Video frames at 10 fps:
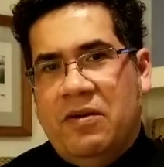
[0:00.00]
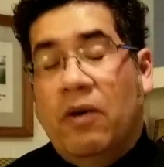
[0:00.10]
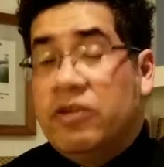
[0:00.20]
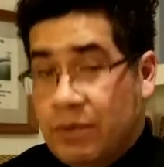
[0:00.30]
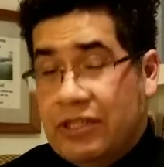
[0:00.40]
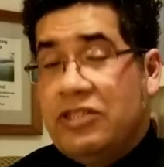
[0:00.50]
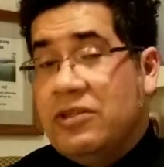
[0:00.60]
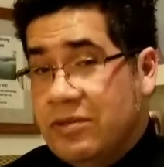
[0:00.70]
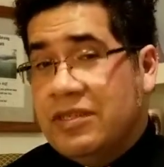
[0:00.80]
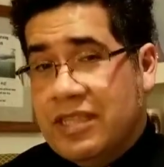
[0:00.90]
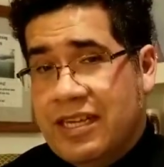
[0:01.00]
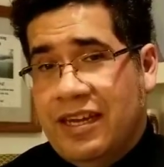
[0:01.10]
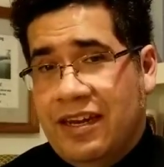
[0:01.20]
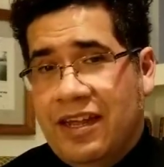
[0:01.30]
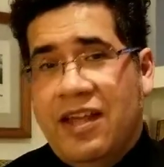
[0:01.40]
Or do we choose
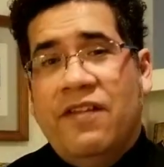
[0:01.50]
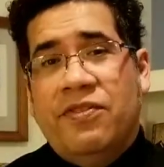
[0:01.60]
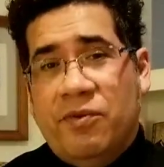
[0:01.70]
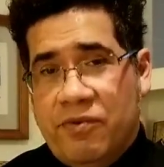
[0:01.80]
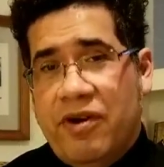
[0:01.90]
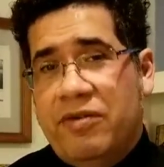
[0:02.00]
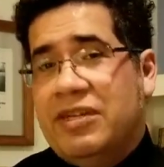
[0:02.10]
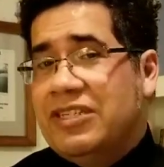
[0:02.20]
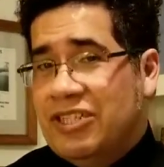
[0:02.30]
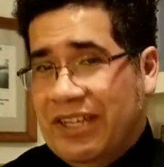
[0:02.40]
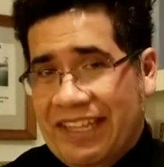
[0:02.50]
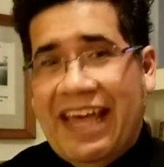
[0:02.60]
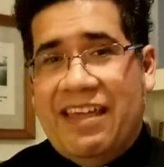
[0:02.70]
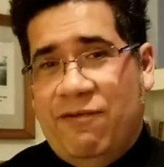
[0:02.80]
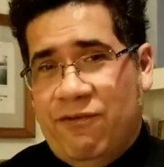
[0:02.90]
then the road to
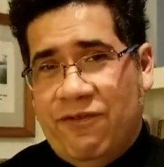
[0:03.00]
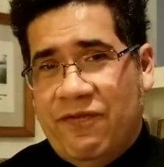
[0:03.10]
life.